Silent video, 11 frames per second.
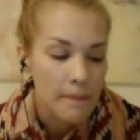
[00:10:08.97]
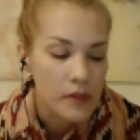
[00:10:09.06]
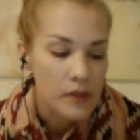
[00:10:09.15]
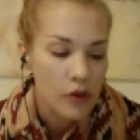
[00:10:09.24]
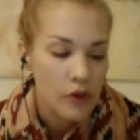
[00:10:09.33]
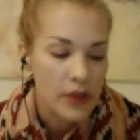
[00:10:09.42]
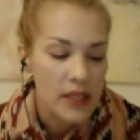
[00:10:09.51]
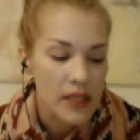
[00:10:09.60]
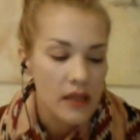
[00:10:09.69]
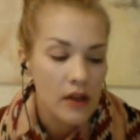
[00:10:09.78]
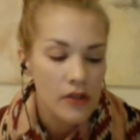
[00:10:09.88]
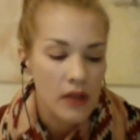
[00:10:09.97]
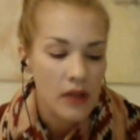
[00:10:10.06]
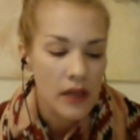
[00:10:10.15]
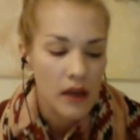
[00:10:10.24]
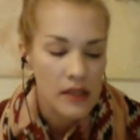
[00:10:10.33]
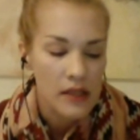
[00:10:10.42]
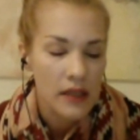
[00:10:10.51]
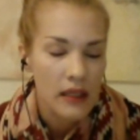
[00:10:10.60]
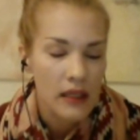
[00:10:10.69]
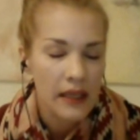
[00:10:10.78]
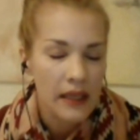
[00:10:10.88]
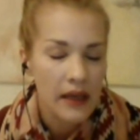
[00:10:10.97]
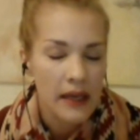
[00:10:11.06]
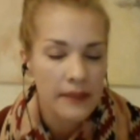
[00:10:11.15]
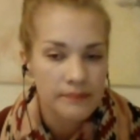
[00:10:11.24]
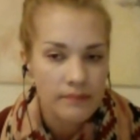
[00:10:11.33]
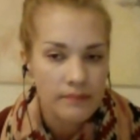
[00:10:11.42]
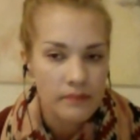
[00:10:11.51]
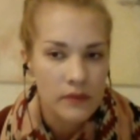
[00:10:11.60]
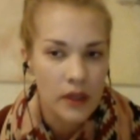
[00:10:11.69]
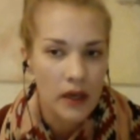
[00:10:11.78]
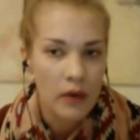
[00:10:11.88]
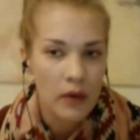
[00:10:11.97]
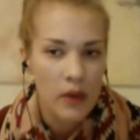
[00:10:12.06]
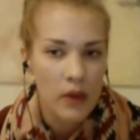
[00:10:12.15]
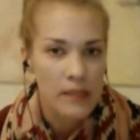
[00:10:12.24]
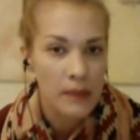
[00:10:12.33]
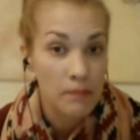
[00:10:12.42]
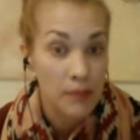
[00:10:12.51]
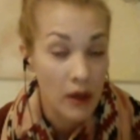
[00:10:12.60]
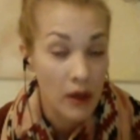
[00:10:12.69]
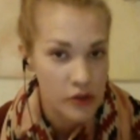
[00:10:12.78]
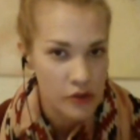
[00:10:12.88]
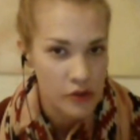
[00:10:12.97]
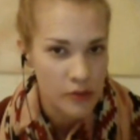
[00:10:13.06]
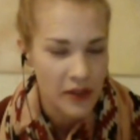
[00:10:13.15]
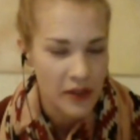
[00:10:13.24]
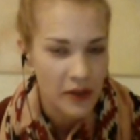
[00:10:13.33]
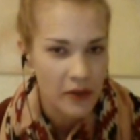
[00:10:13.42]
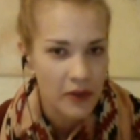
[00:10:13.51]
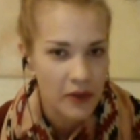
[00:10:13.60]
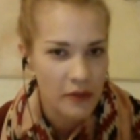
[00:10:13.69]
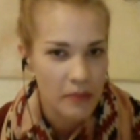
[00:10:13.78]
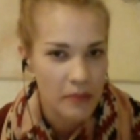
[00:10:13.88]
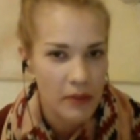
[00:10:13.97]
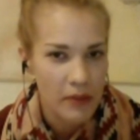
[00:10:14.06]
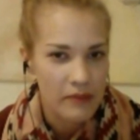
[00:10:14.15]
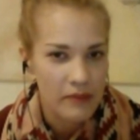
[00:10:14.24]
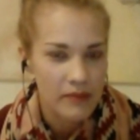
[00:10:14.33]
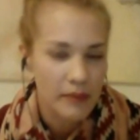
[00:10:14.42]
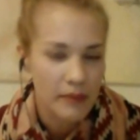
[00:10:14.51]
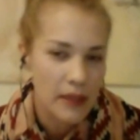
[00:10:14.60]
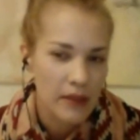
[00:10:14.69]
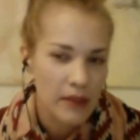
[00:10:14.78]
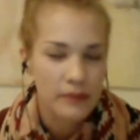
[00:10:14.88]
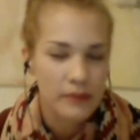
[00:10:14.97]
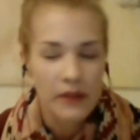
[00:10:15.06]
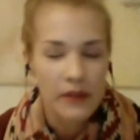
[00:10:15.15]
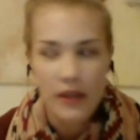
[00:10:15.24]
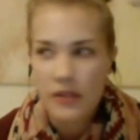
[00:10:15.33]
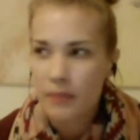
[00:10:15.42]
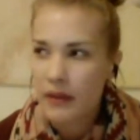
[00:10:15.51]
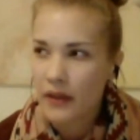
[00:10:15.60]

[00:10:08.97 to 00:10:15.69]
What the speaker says: storytellers like Astrid Lindgren, who has this Pippi Longstrump. I don't know if you know, maybe not, but